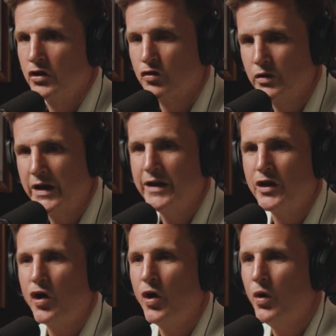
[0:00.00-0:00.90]
create a
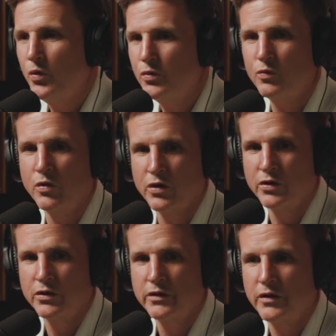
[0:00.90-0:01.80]
code
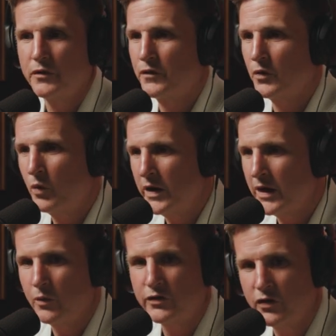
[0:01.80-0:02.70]
word for when
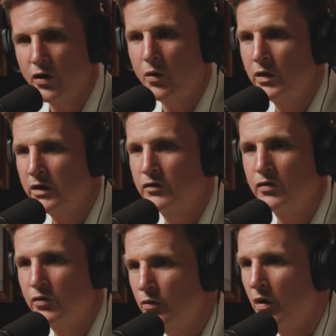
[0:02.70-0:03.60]
I was going
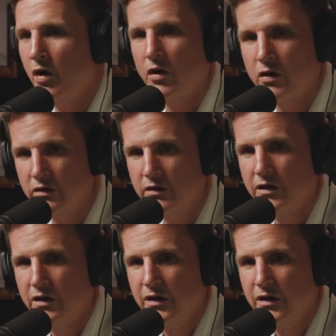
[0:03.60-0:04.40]
too hard,